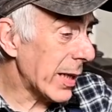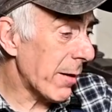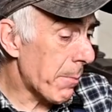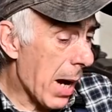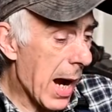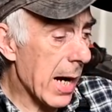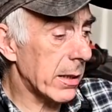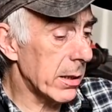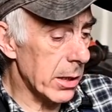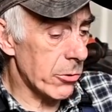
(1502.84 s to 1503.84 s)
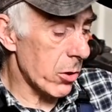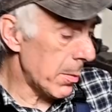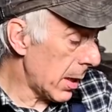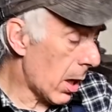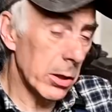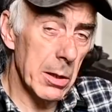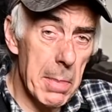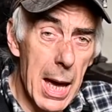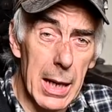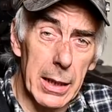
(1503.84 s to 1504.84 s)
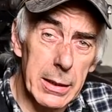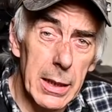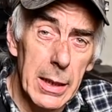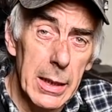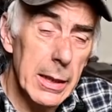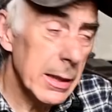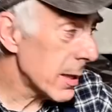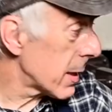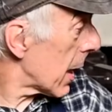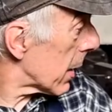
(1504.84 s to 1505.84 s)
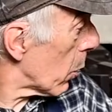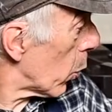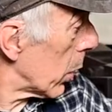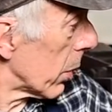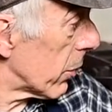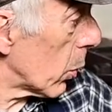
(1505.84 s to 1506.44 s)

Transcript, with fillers: they packed the trimming on the pallet is that one of the